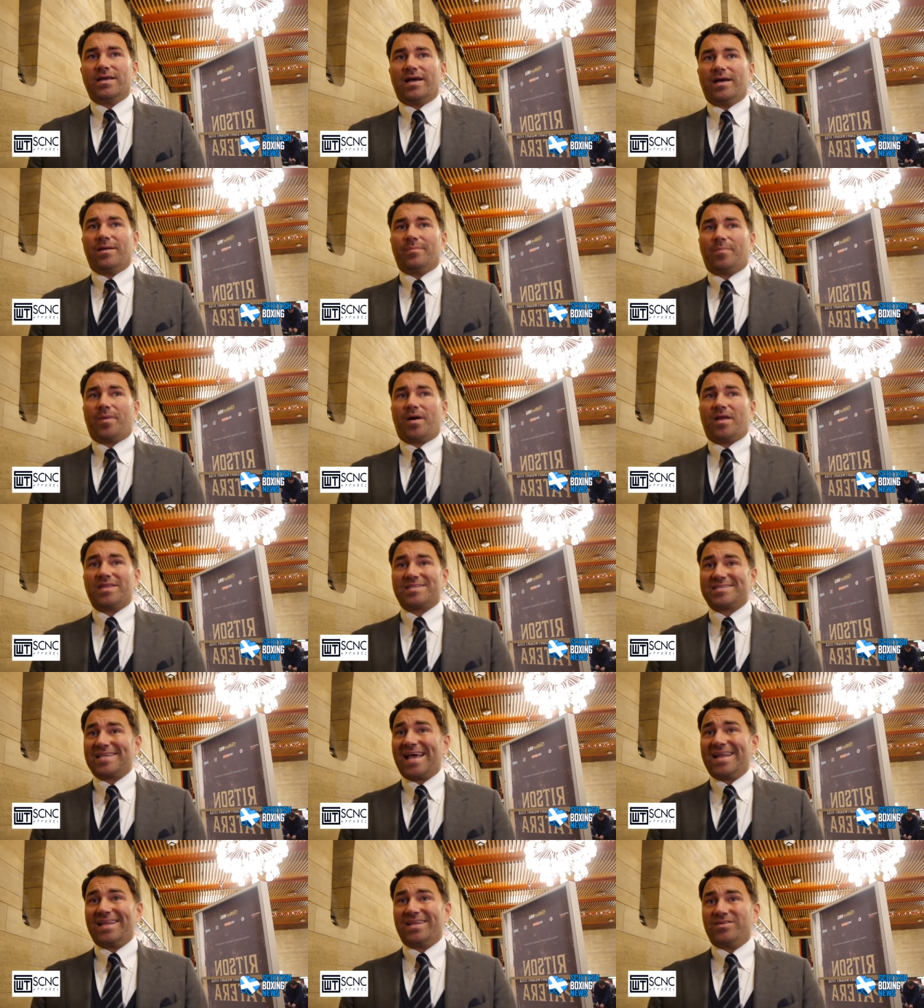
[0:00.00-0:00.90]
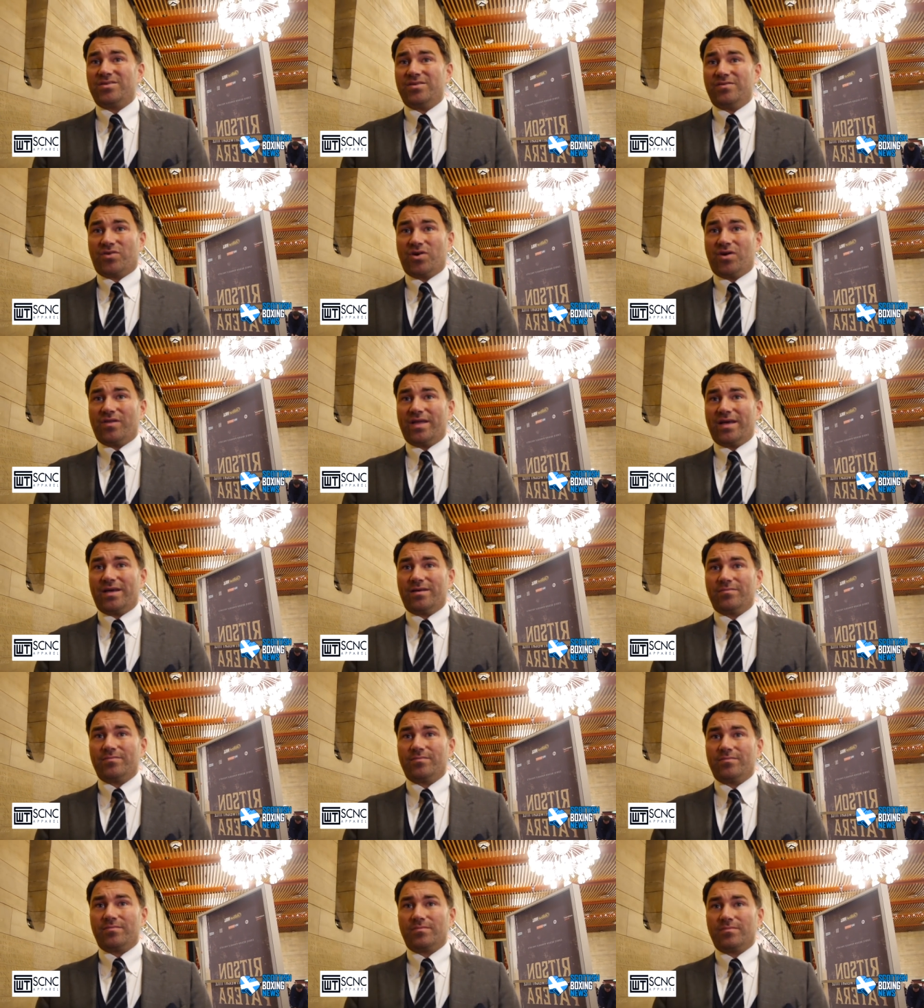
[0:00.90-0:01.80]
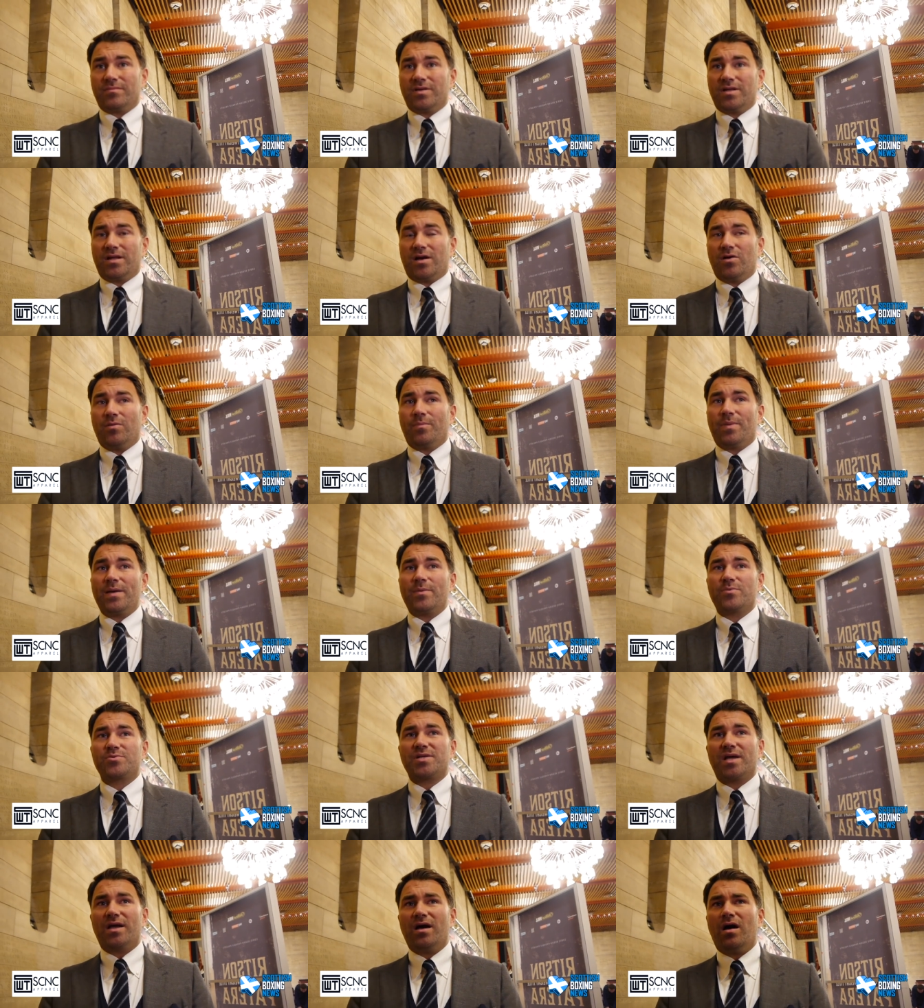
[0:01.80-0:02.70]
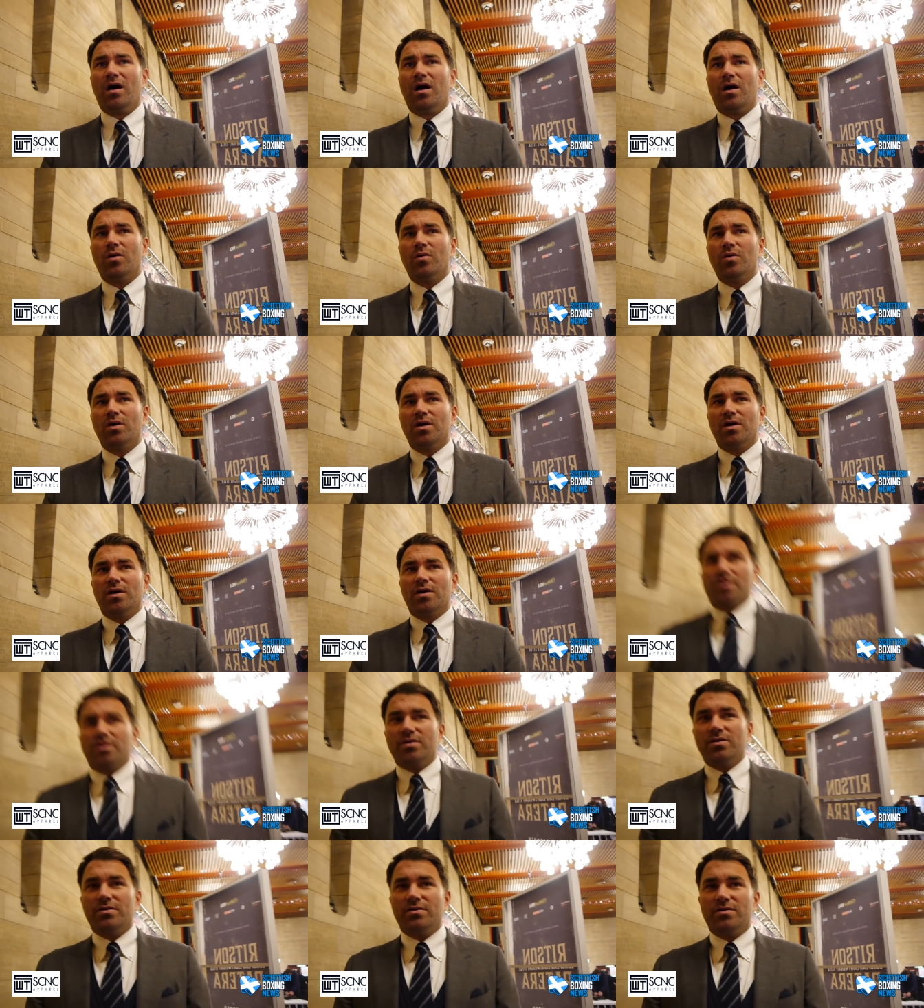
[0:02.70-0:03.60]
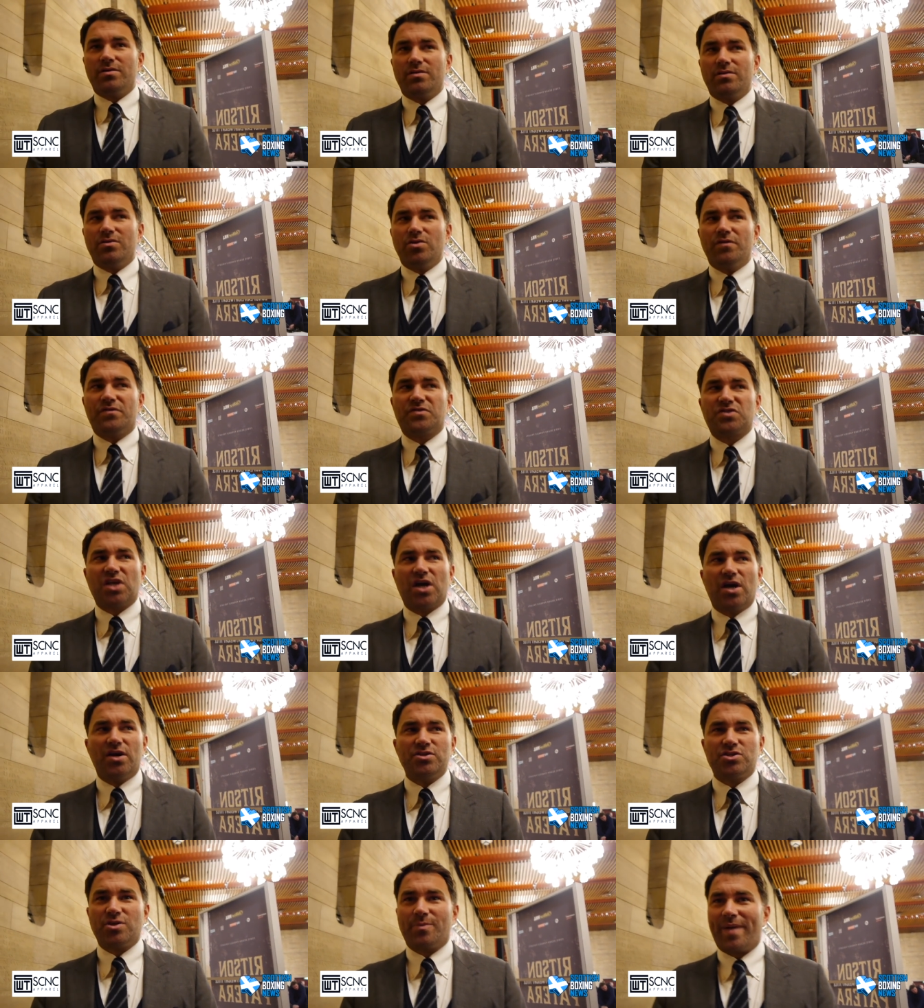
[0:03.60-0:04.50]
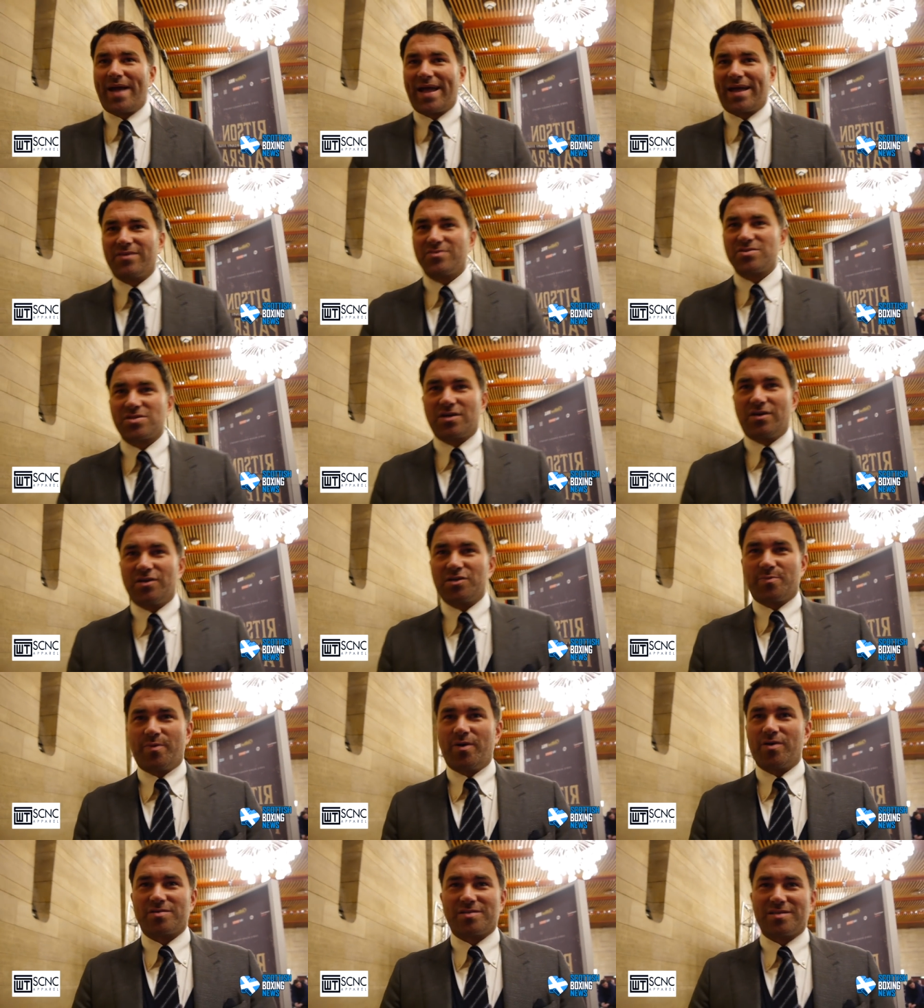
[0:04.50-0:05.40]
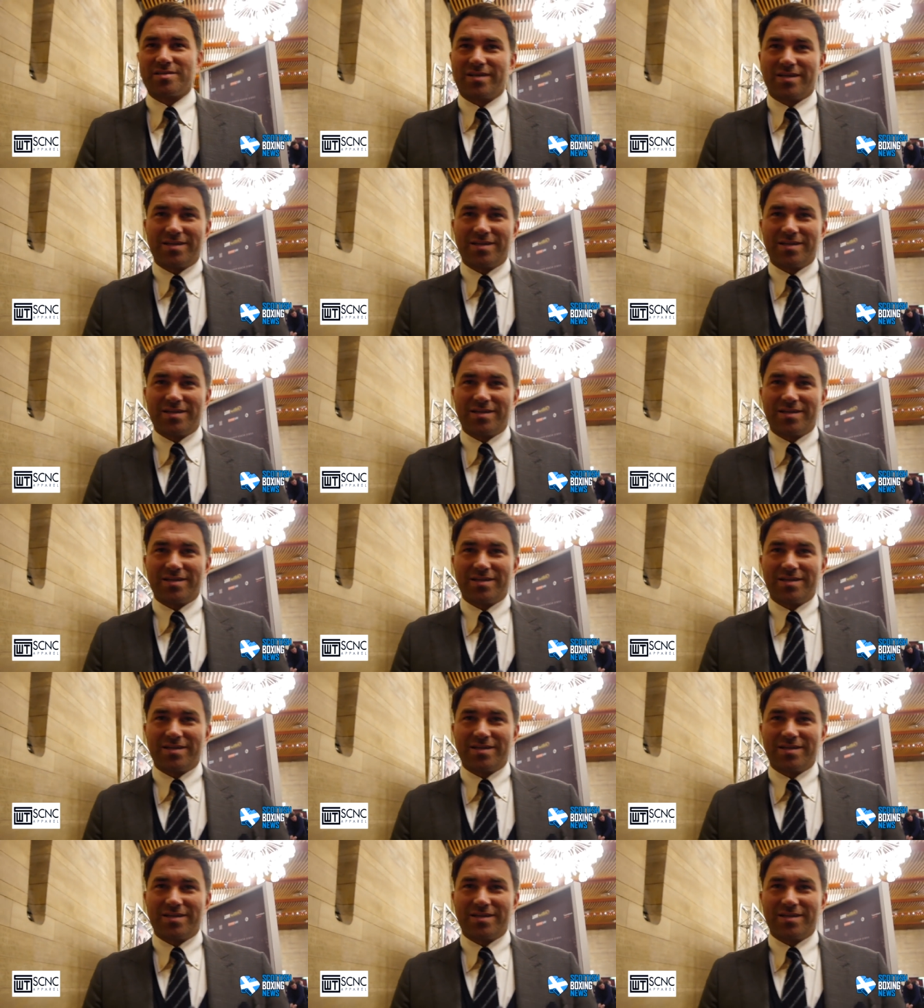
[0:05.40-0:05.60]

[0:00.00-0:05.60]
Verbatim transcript: Yeah, by the talent you've got there. You know, and people say, oh, you've turned your back on Scottish boxes."